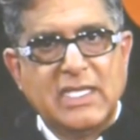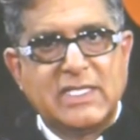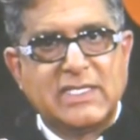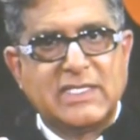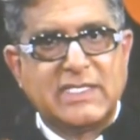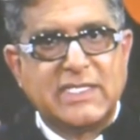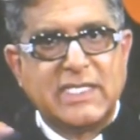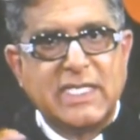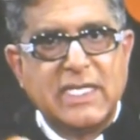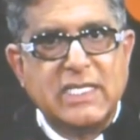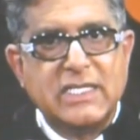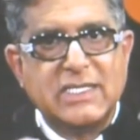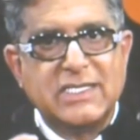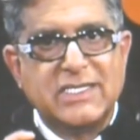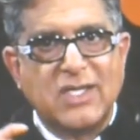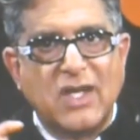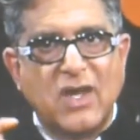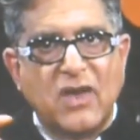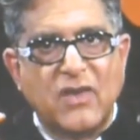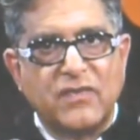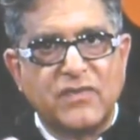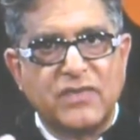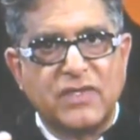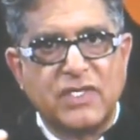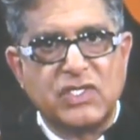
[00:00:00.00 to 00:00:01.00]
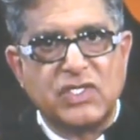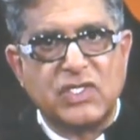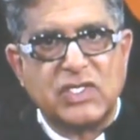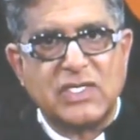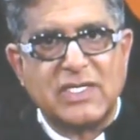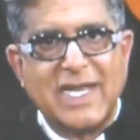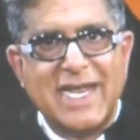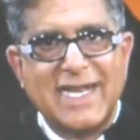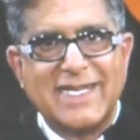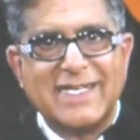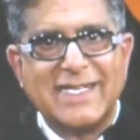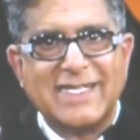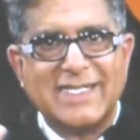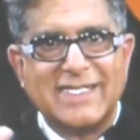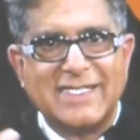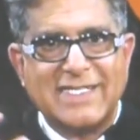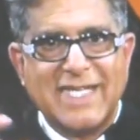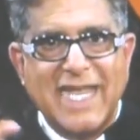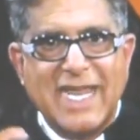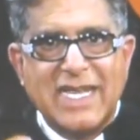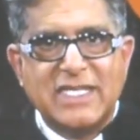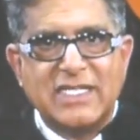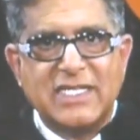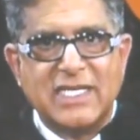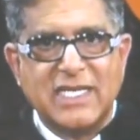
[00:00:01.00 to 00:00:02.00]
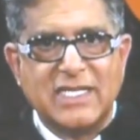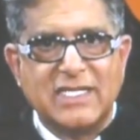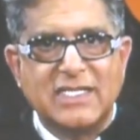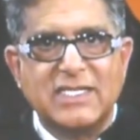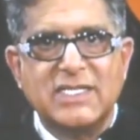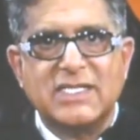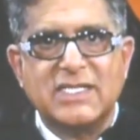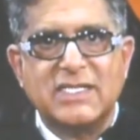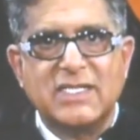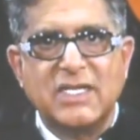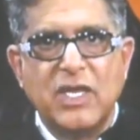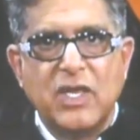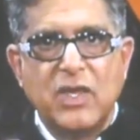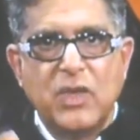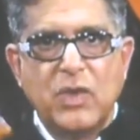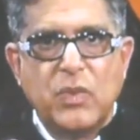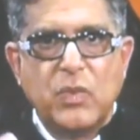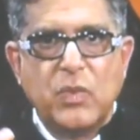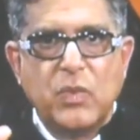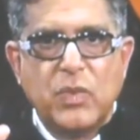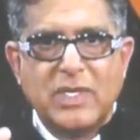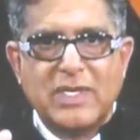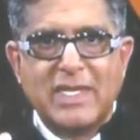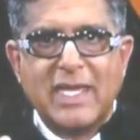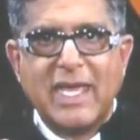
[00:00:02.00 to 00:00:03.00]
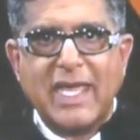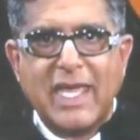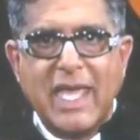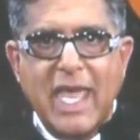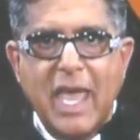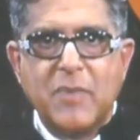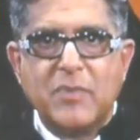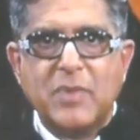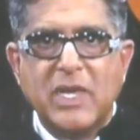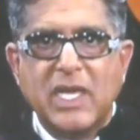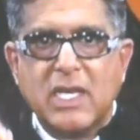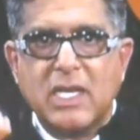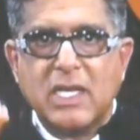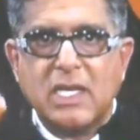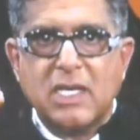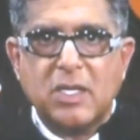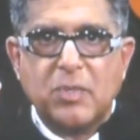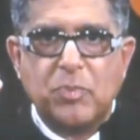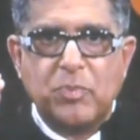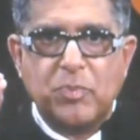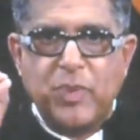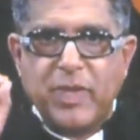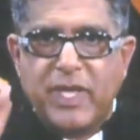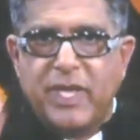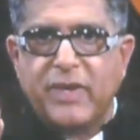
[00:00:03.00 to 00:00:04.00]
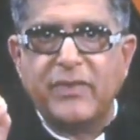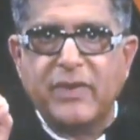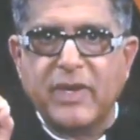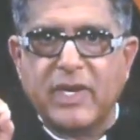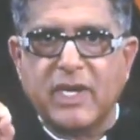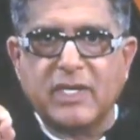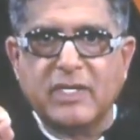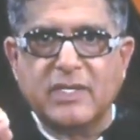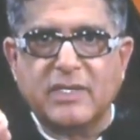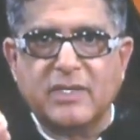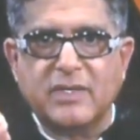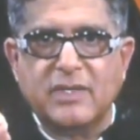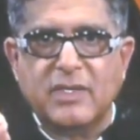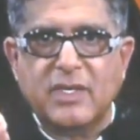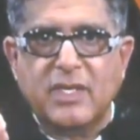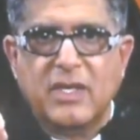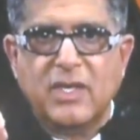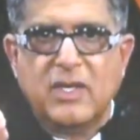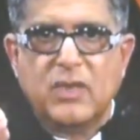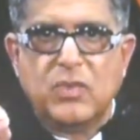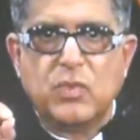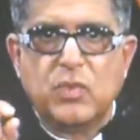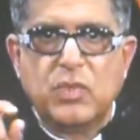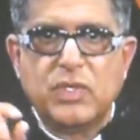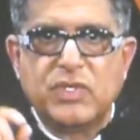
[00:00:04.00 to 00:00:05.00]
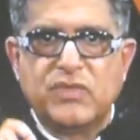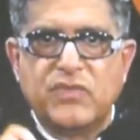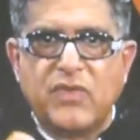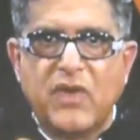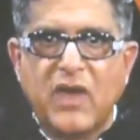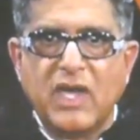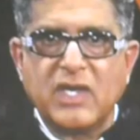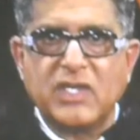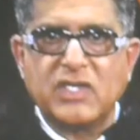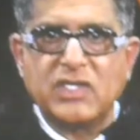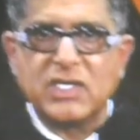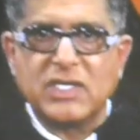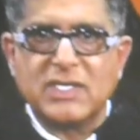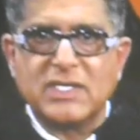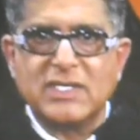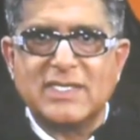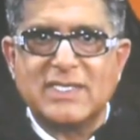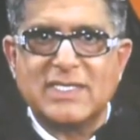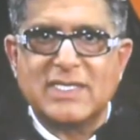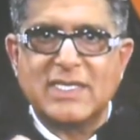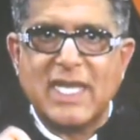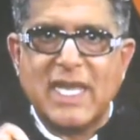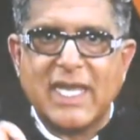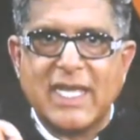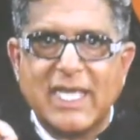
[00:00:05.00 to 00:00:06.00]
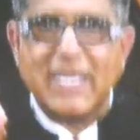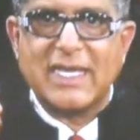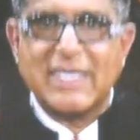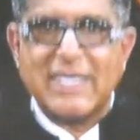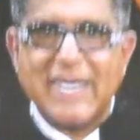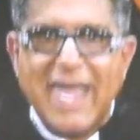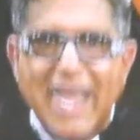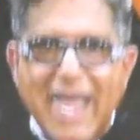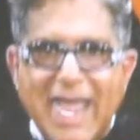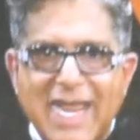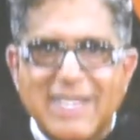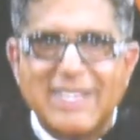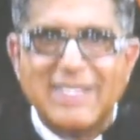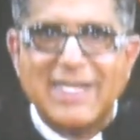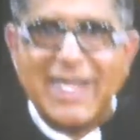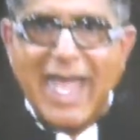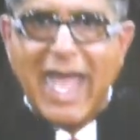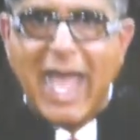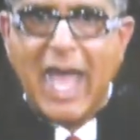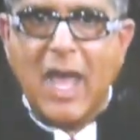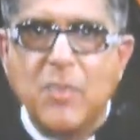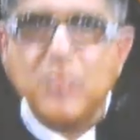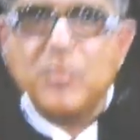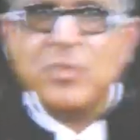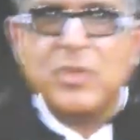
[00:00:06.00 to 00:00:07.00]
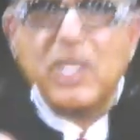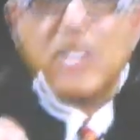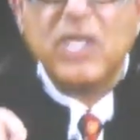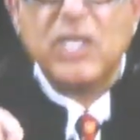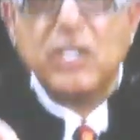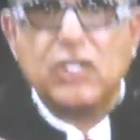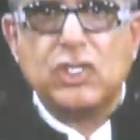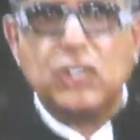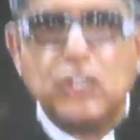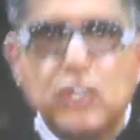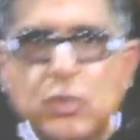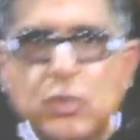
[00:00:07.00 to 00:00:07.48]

seals off the genetic sentence with a chemical period, which functions like an end cap to